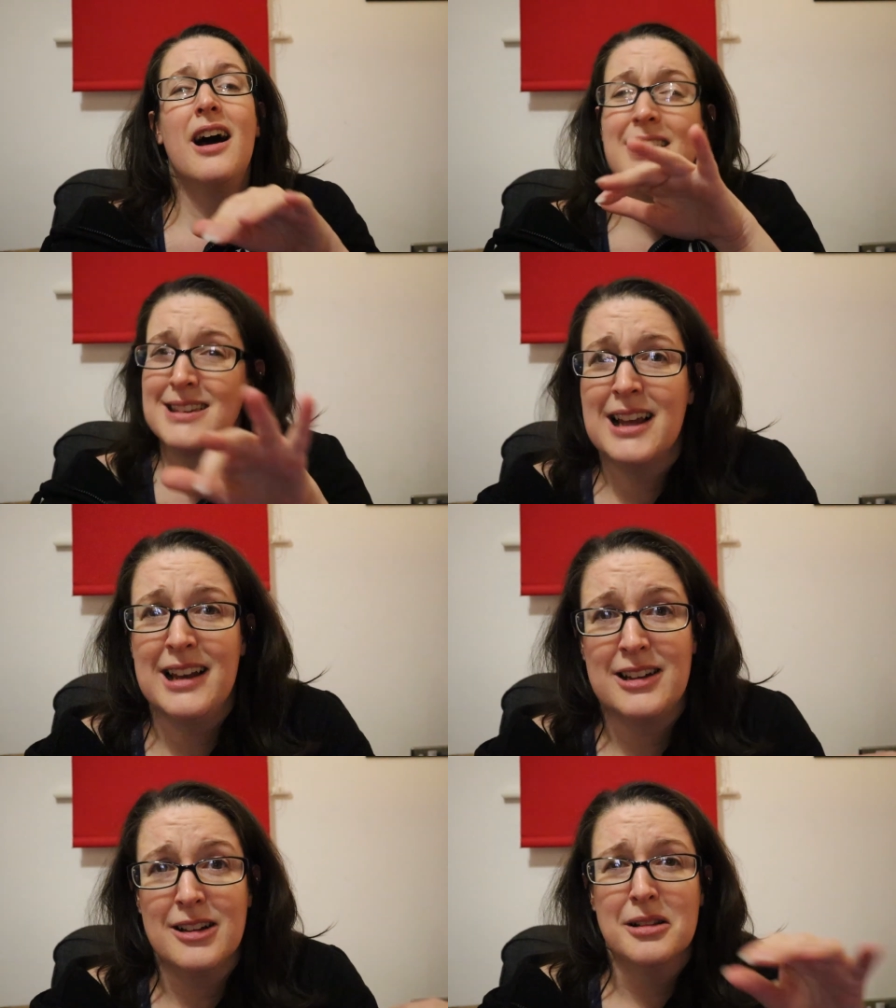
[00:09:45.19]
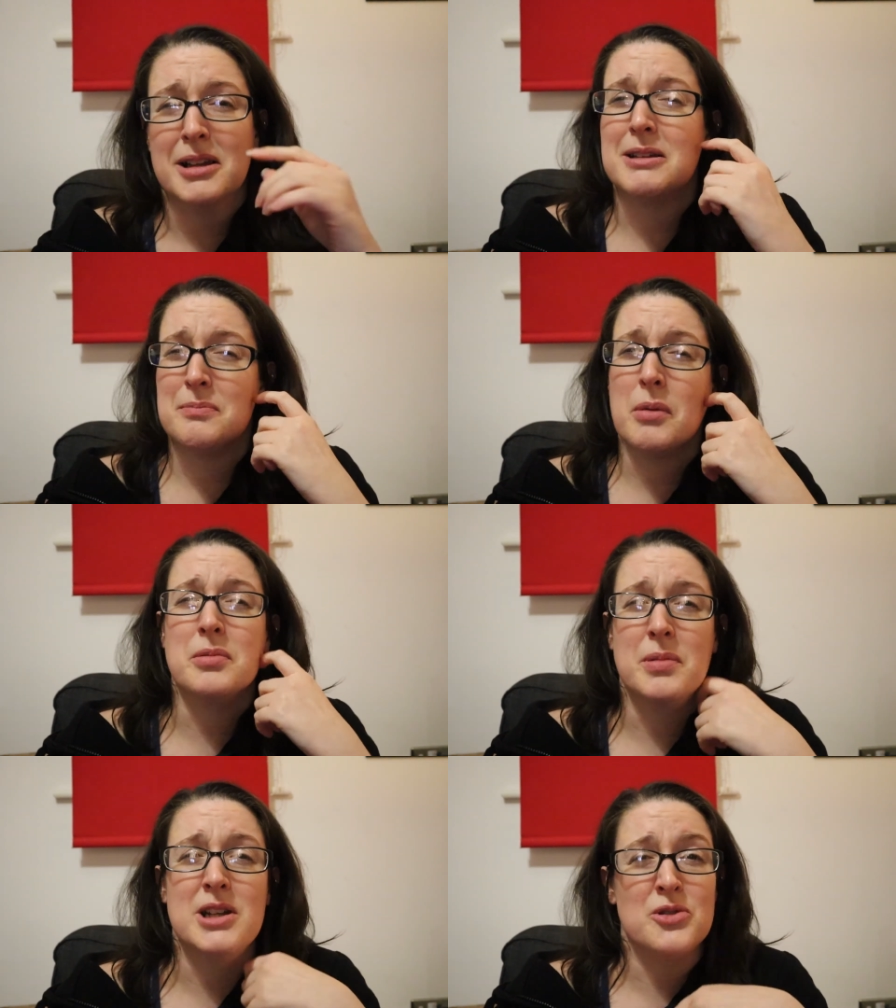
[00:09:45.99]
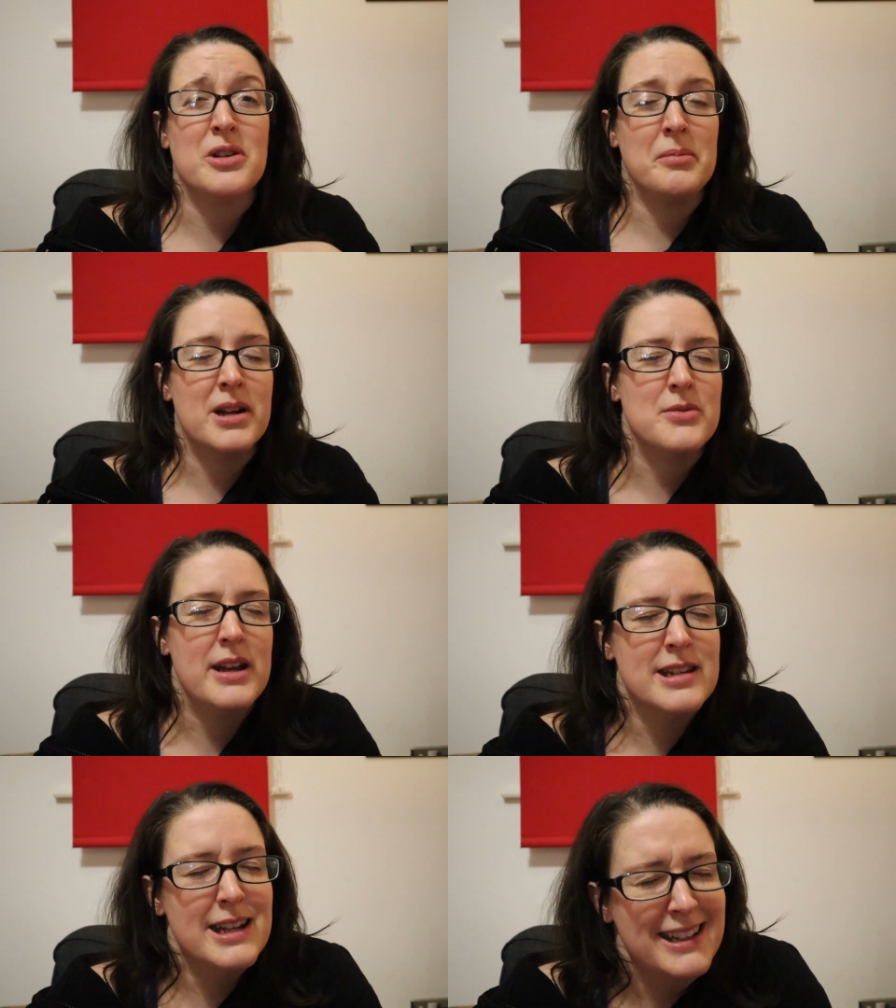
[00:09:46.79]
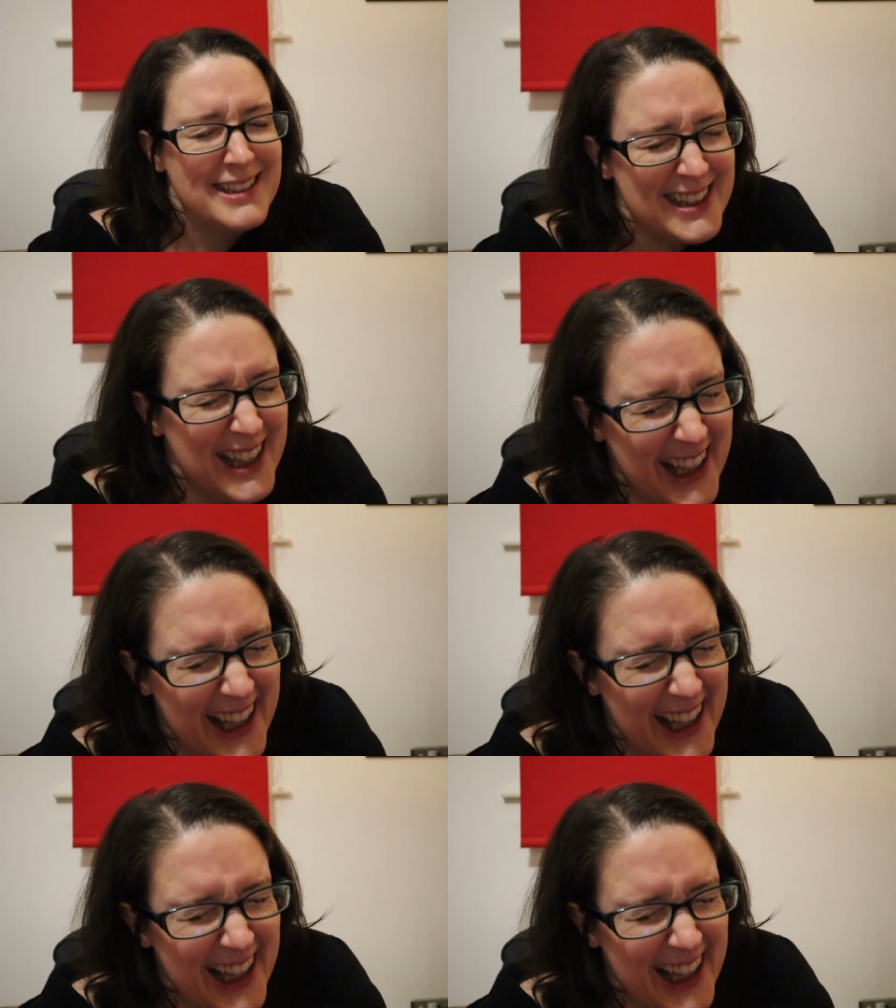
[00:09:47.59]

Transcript: I say little, this is probably during my 20s.